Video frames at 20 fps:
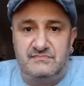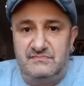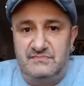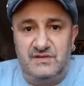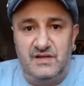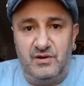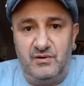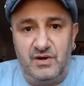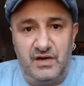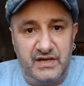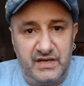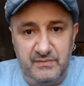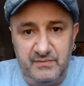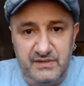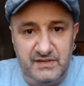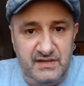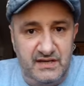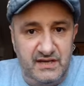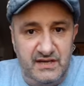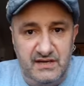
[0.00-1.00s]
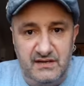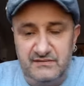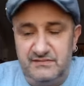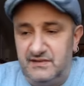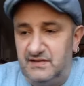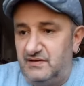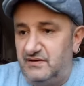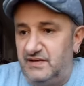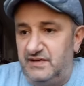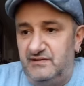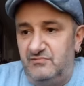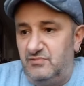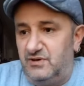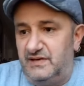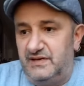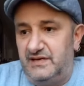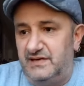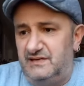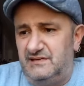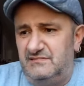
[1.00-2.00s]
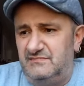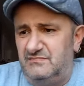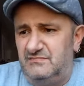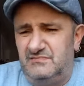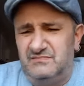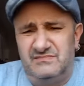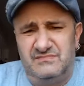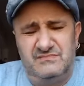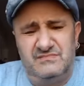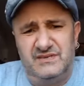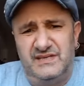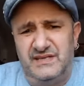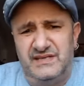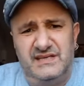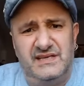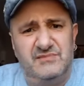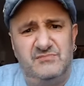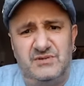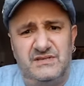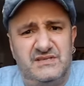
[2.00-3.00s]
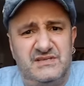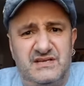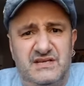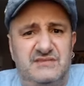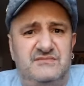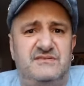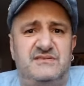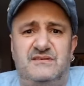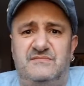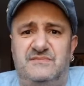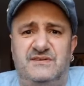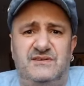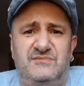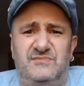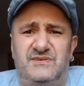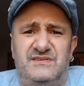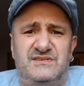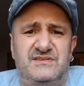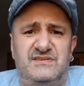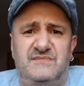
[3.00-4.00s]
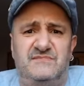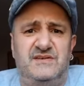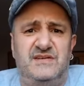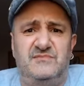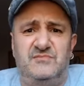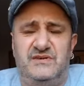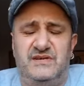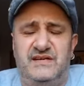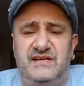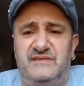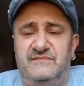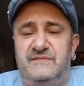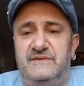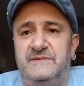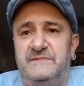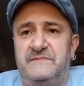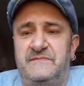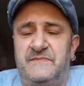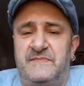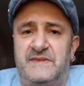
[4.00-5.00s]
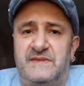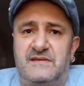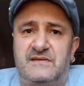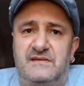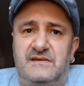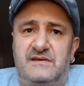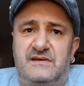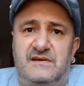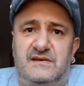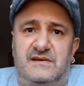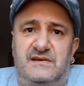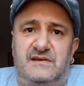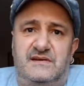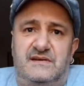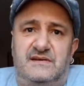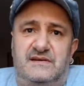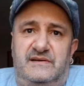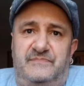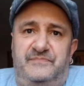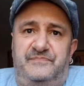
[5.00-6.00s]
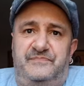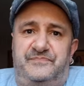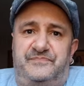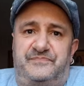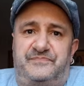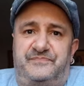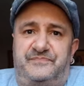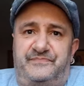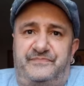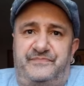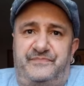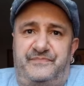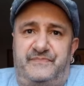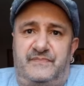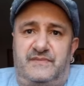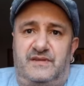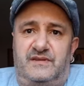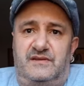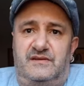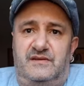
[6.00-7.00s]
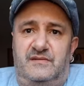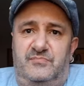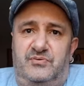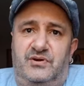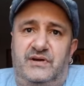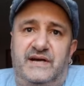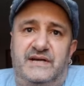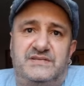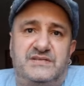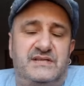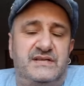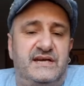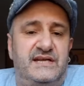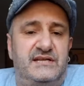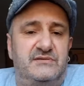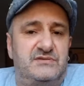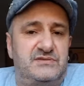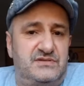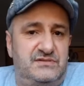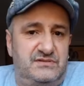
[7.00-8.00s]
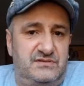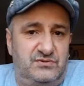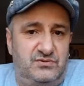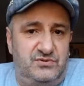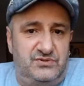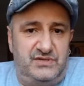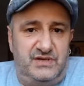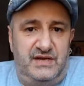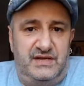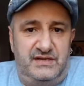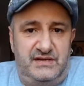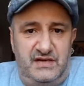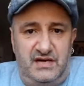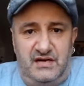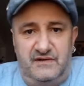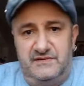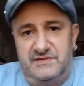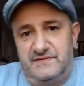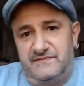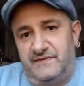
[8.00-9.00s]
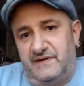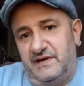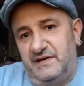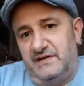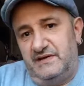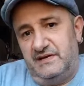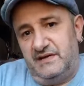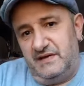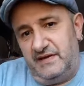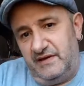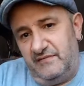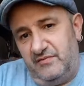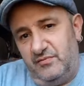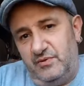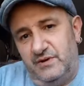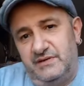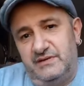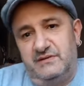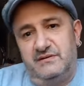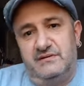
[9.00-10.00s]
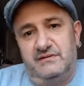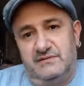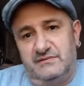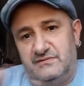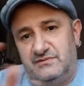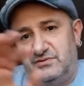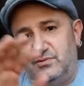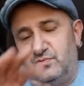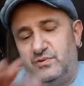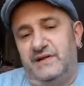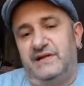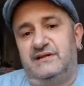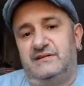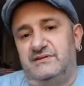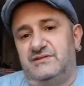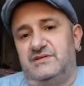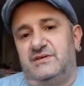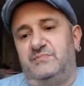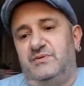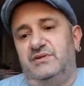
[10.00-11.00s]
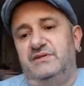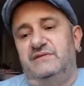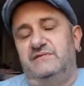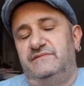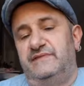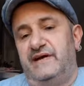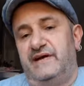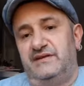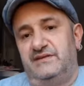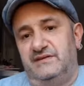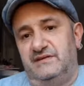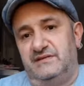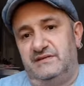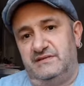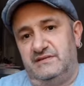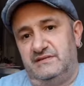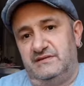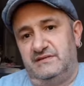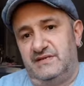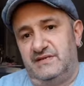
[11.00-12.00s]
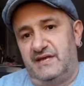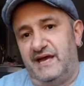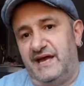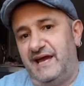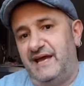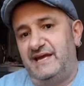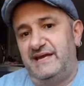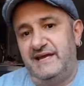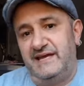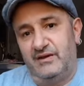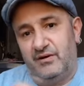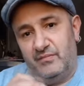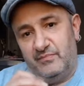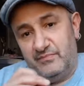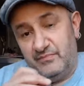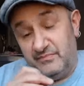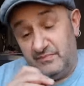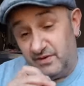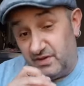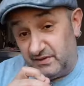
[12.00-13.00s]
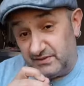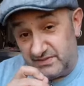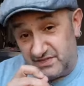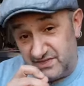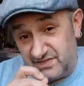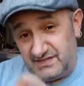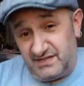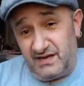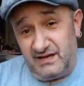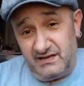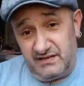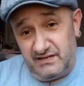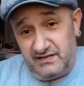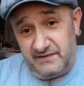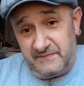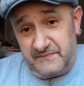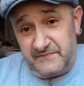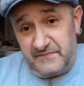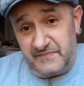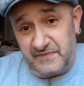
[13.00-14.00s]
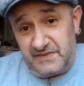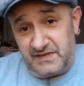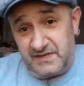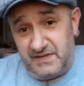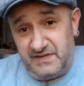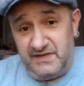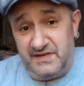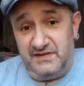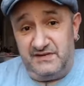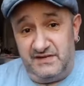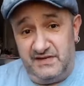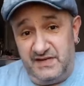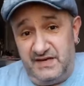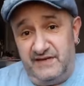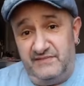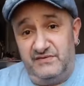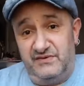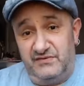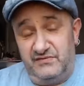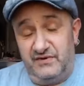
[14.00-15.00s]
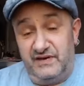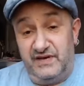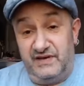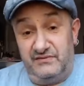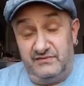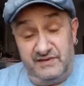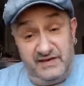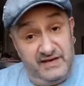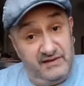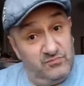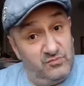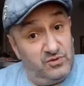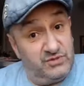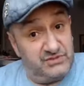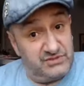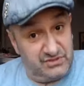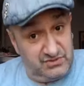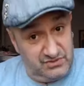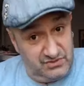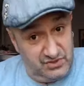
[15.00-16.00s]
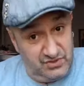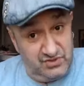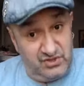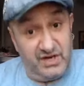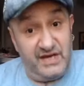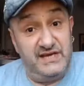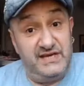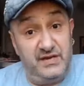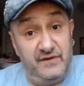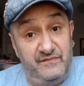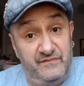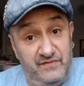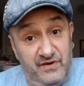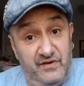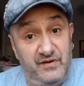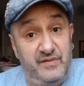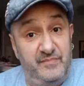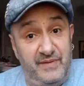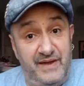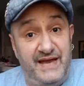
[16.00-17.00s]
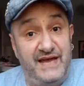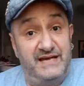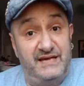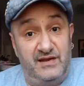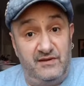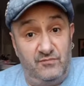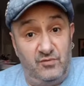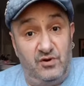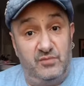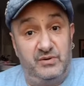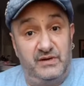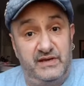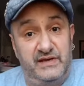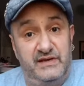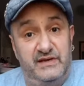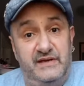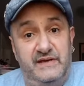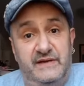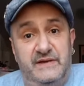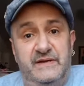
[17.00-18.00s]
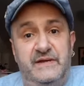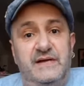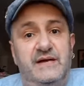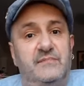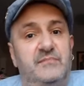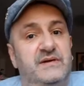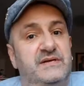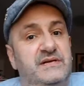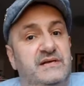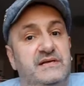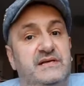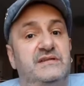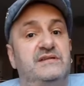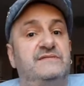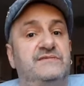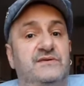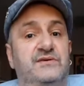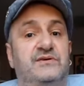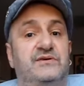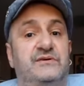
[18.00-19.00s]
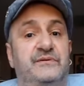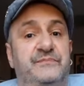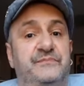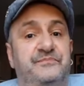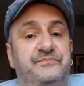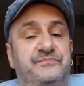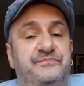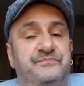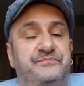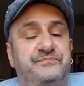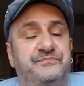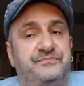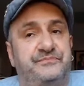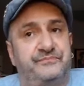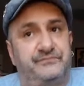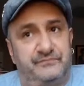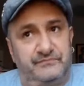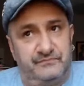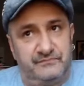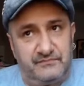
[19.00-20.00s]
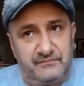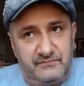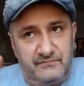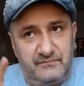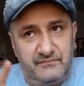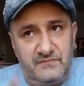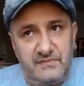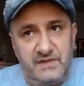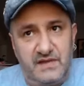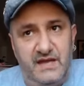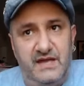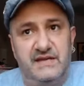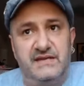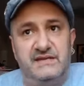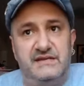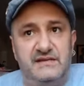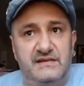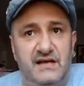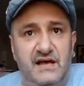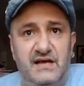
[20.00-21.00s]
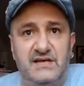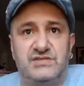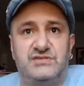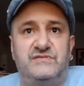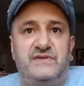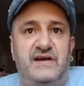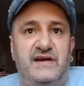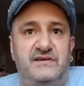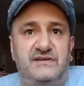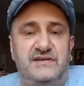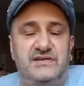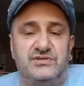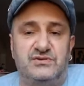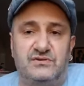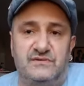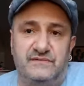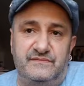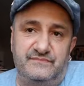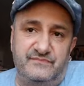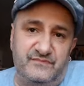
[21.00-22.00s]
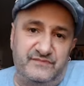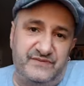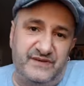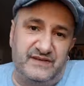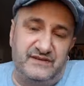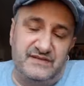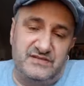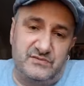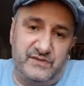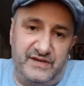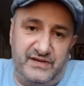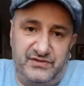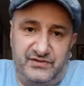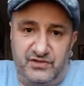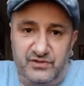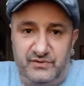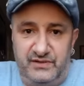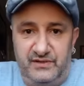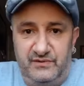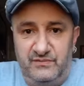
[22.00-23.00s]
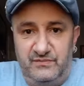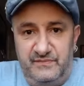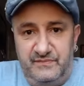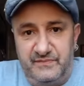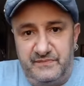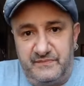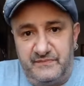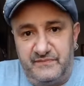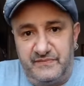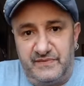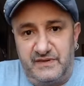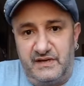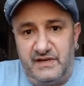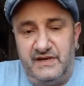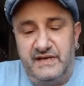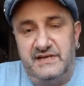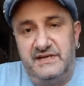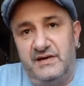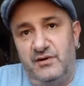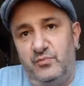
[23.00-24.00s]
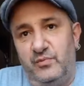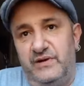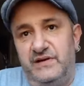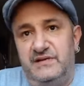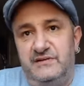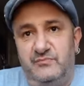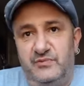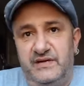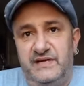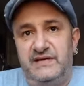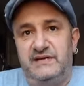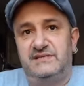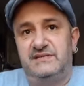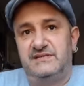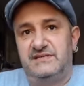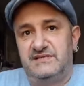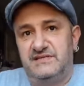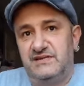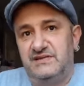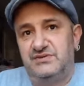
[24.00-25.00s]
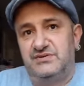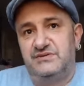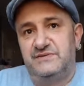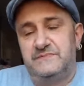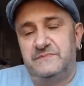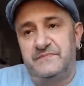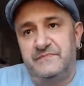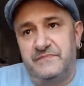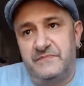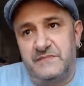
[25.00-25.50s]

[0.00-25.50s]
no argument there. I think I did 118, 118 110 or something, 117, 111. Um, prior to that, there was the Jorge Linares fight, and, and everyone dwells upon the fact that Haney got, got stung at the end of the 11th round and was shaken very badly, wobbly, but he didn't hit the floor. And in the last round, he sort of fiddled his way through it and, and ended up winning, winning a decision,